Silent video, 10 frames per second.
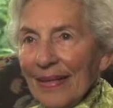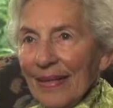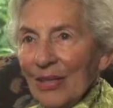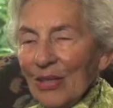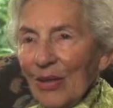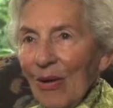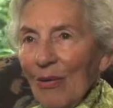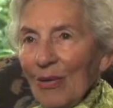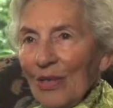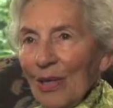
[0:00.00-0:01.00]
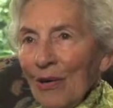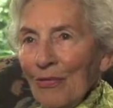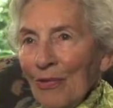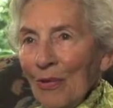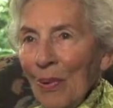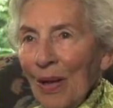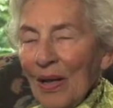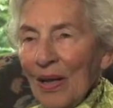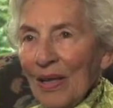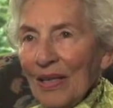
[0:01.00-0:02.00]
And so I was there for
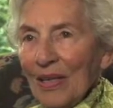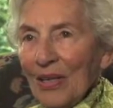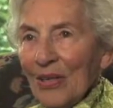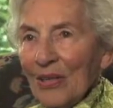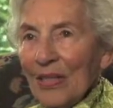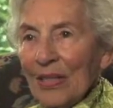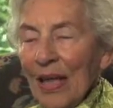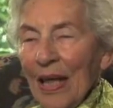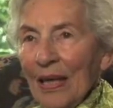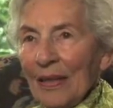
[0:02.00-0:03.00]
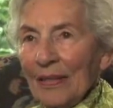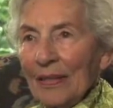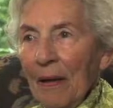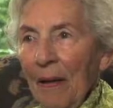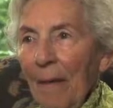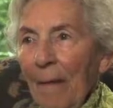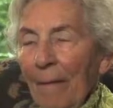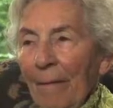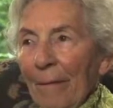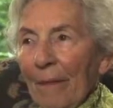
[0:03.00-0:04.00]
about eight years, and
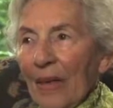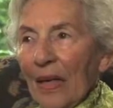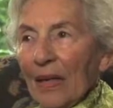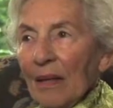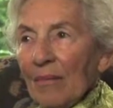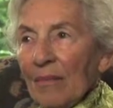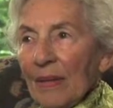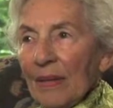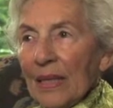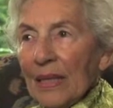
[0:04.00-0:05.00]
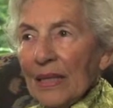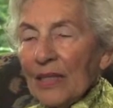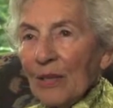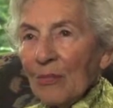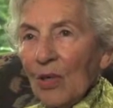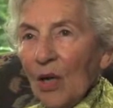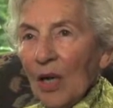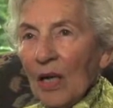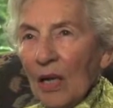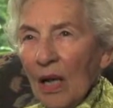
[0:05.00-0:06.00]
um, Jim
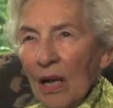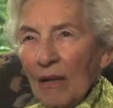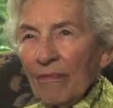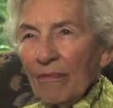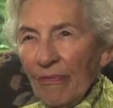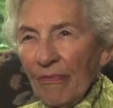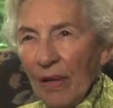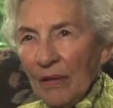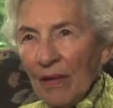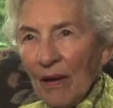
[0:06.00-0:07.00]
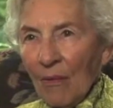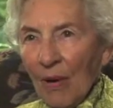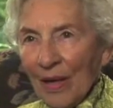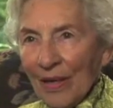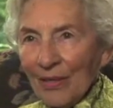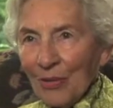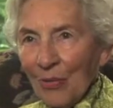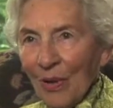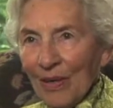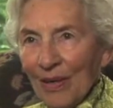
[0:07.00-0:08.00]
Clark and I found our way to
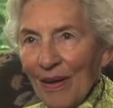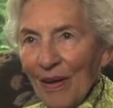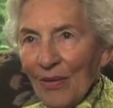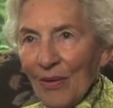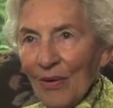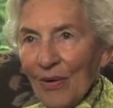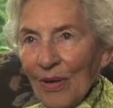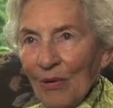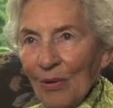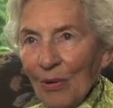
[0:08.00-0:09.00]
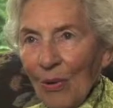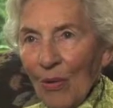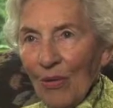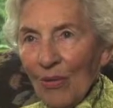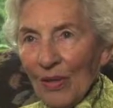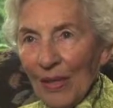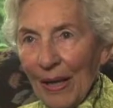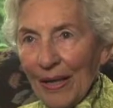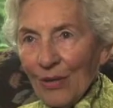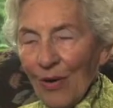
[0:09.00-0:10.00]
one another, and we both
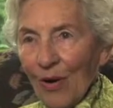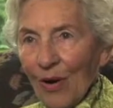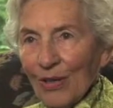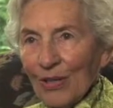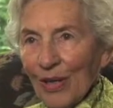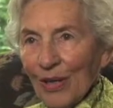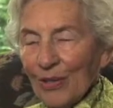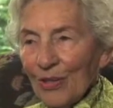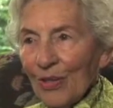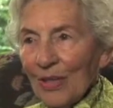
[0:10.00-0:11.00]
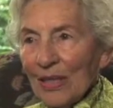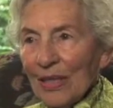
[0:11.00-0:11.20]
liked architecture.